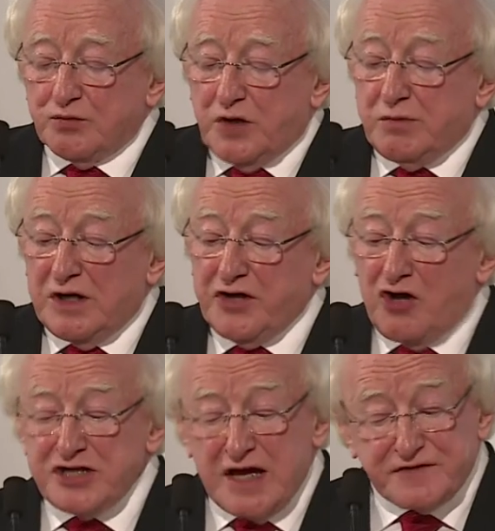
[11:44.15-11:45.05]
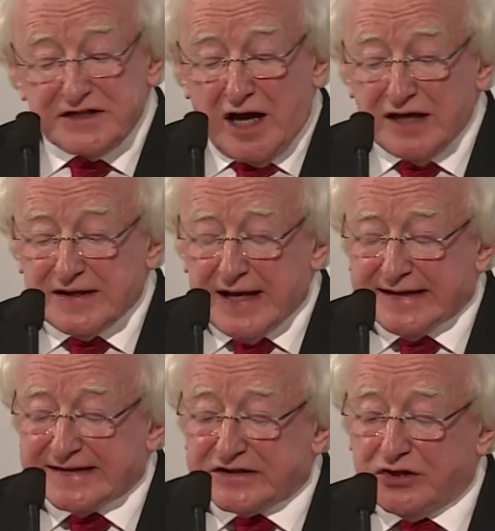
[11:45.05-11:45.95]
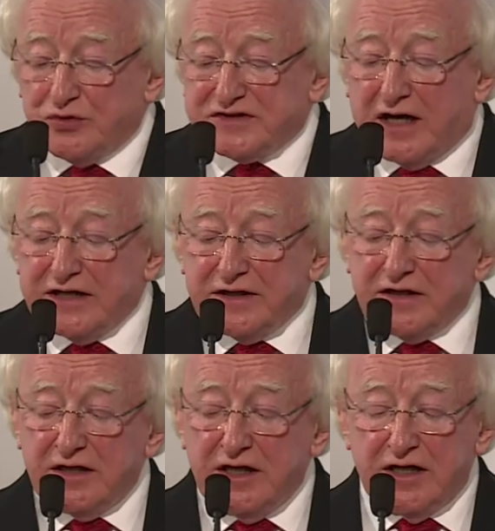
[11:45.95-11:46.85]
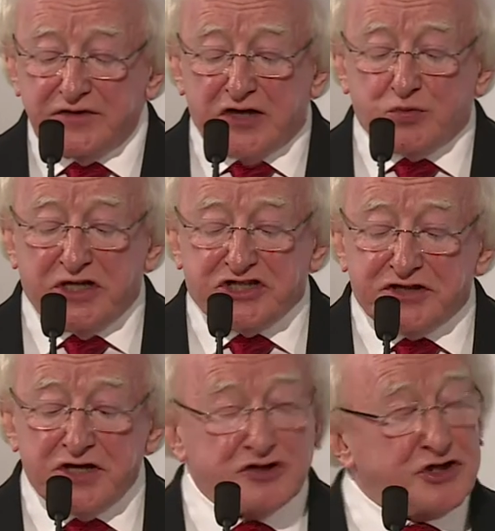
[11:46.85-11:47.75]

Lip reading: we will not have the excuse either that we did